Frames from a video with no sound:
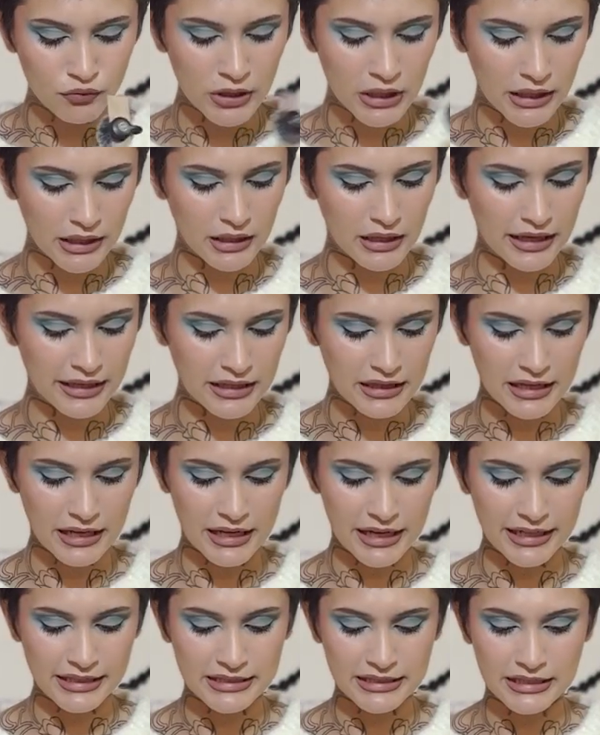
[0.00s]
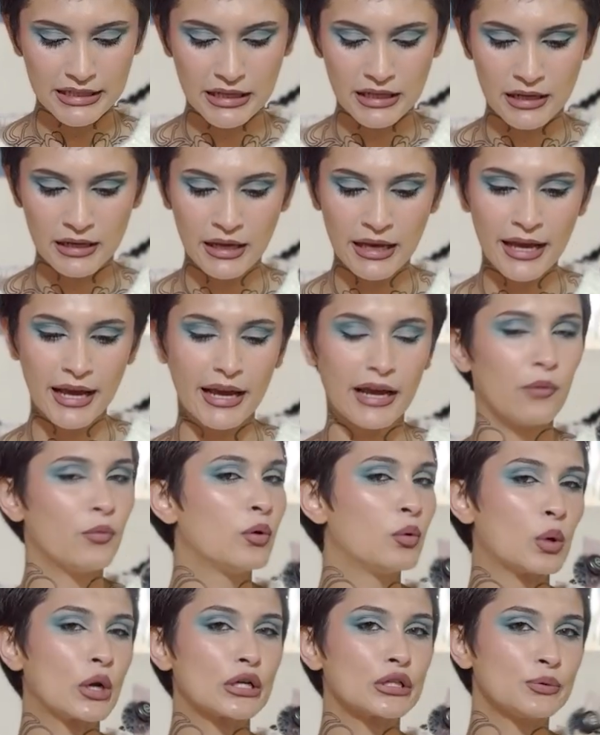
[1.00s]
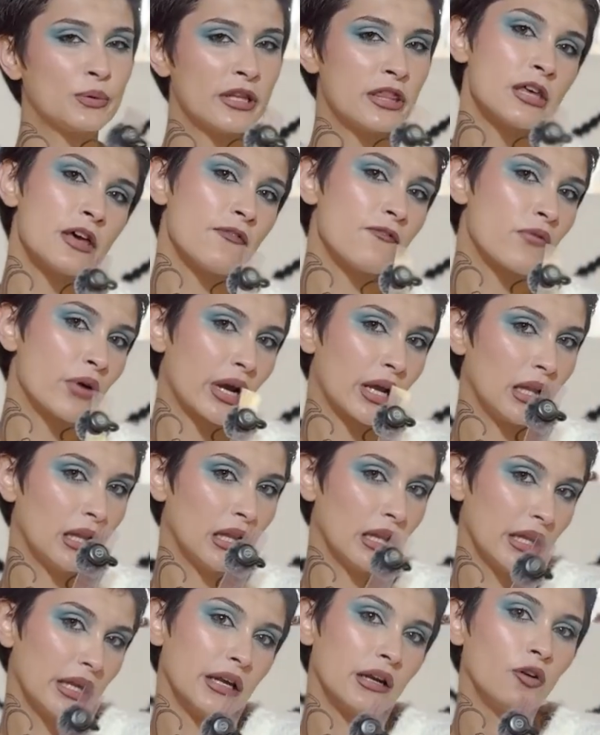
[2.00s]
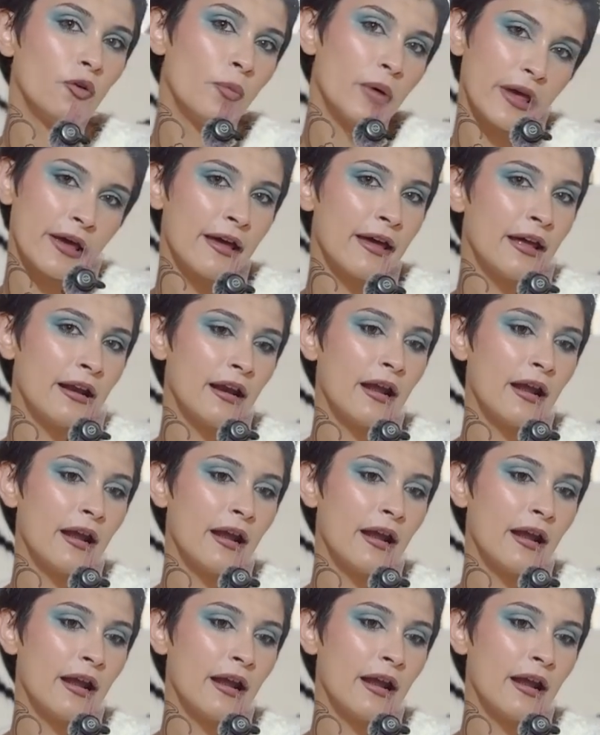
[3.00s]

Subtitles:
really like that idea. And we worked with it for a little bit.